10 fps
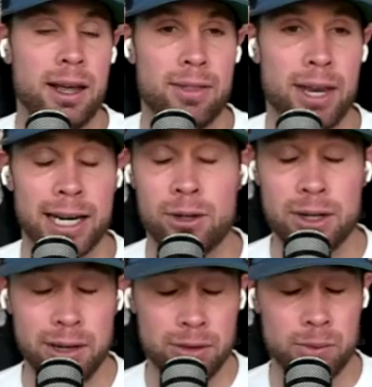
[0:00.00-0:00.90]
But I
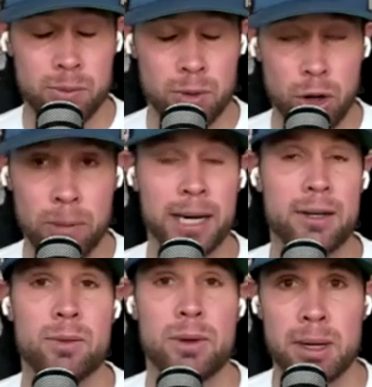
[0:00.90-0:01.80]
couldn't even go back
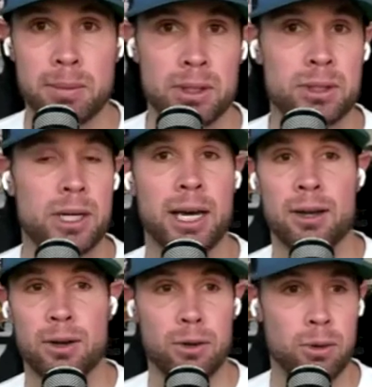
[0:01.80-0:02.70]
and remember
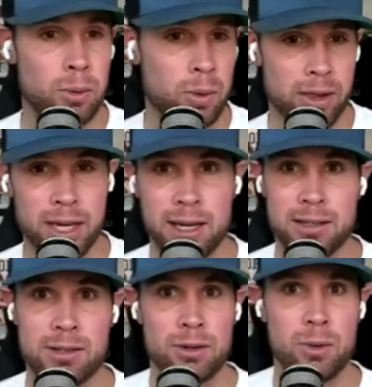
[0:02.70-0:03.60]
like who won
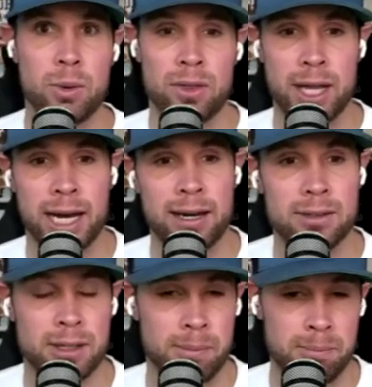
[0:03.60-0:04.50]
this and who won that. And I
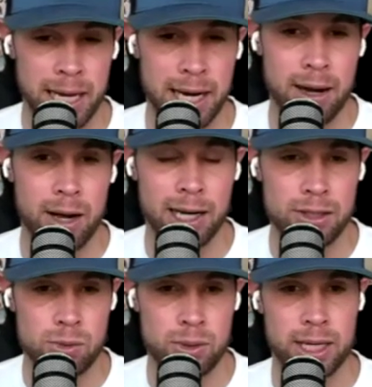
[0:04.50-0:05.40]
was like, man, I, I
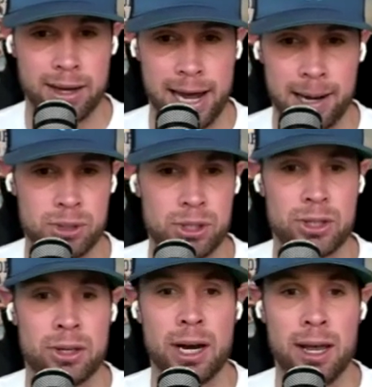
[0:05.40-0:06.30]
just want to
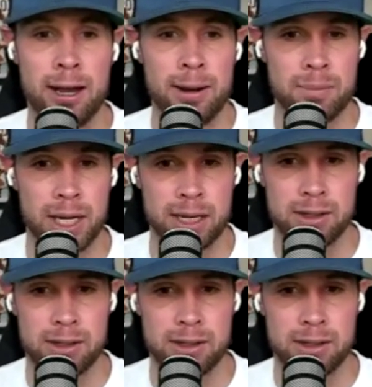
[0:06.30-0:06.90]
capture like a